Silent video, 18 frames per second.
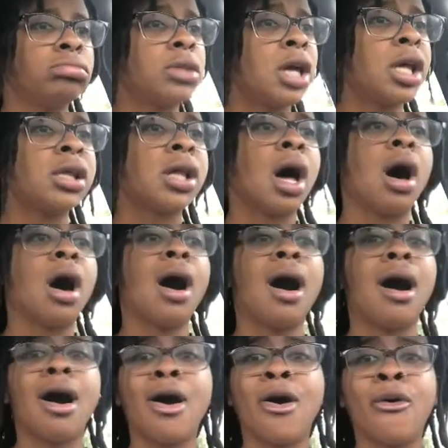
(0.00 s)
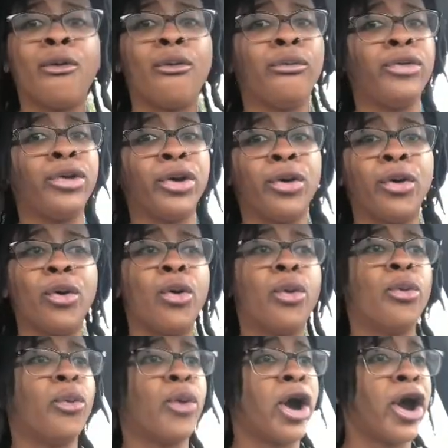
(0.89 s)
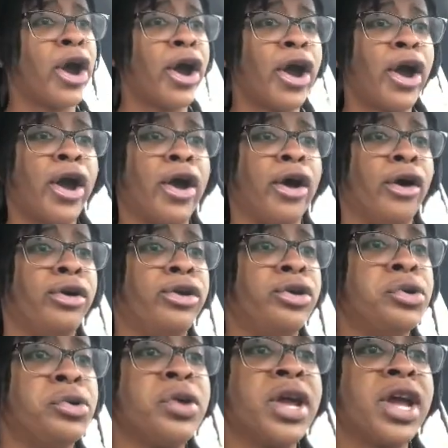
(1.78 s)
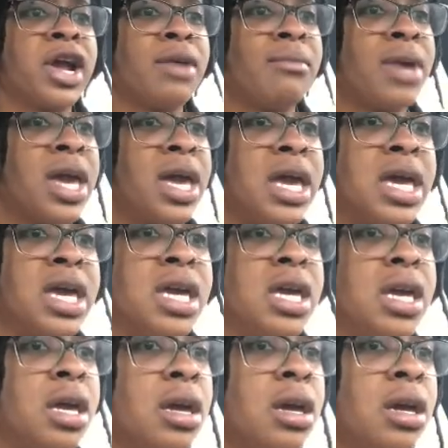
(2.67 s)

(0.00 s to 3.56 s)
It's a whole new world. Do you hear me?